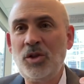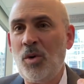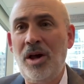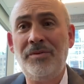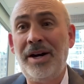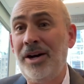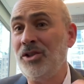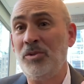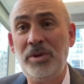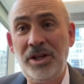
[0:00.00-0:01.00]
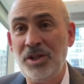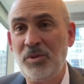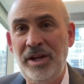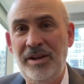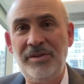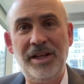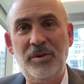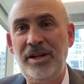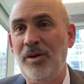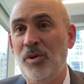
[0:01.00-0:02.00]
qualifiers or because we have liquid
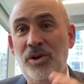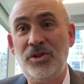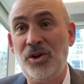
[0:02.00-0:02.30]
net worths or